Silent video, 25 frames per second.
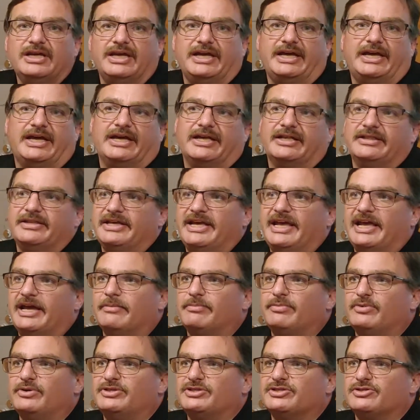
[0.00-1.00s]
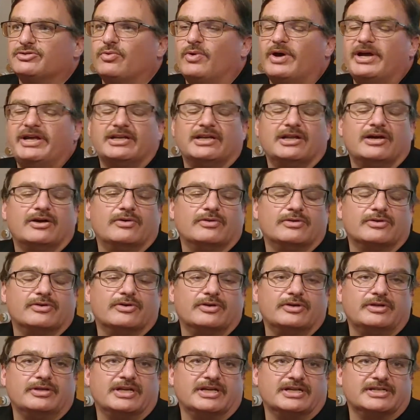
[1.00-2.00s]
and the amperage are quite low. They're
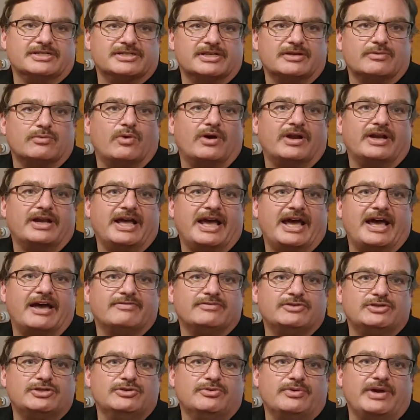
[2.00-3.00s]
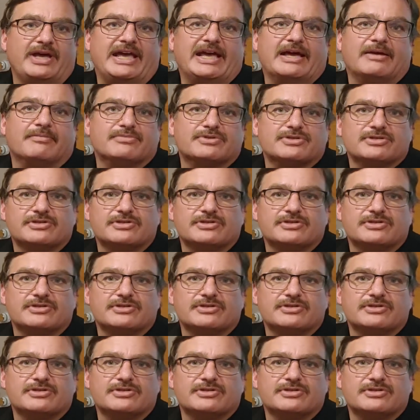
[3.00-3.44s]
only, like I said, 1.5–2 amps.